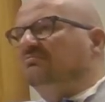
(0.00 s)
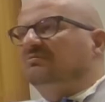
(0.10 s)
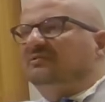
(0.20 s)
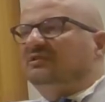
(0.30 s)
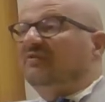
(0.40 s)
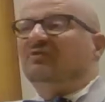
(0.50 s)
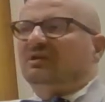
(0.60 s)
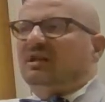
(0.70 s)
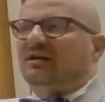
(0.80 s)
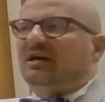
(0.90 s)

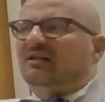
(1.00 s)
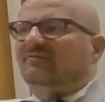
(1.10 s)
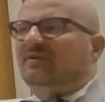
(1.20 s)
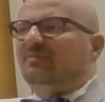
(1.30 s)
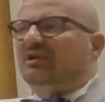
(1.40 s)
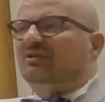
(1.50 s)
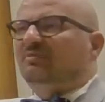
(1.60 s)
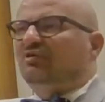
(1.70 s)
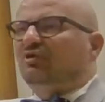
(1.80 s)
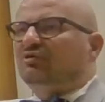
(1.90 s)
something like half a minute,
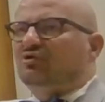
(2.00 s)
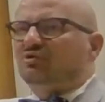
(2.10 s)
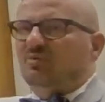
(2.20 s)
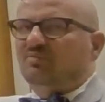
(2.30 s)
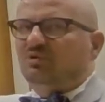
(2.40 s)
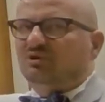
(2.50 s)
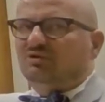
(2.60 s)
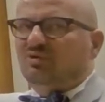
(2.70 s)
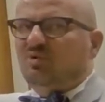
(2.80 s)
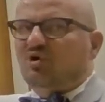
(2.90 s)
because on computer
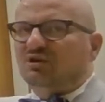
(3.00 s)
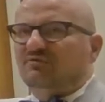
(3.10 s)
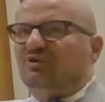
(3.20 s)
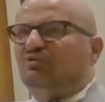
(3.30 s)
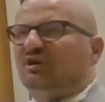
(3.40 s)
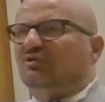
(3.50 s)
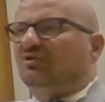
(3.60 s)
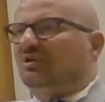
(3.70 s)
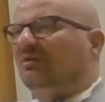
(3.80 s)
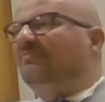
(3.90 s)
tomography, you
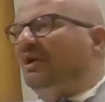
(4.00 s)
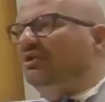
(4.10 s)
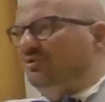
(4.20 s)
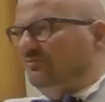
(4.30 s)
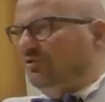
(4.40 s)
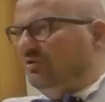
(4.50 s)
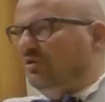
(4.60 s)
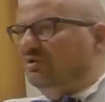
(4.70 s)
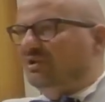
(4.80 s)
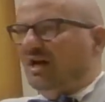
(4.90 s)
cannot keep patient for a
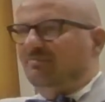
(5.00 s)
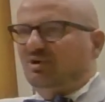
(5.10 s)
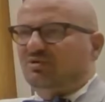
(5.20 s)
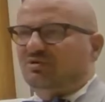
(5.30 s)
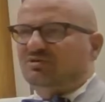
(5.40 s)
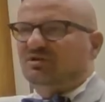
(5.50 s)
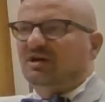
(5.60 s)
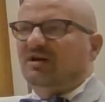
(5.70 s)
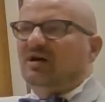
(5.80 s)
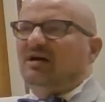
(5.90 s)
long time because
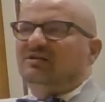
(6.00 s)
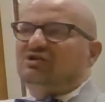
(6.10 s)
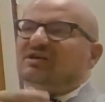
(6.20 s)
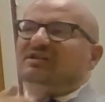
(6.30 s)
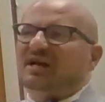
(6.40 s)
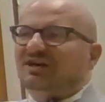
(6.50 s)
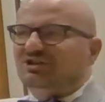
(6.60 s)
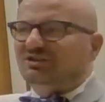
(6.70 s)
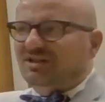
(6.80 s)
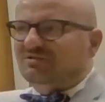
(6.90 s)
it's
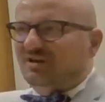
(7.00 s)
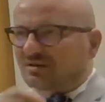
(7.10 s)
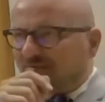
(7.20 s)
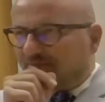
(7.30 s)
radiation as well.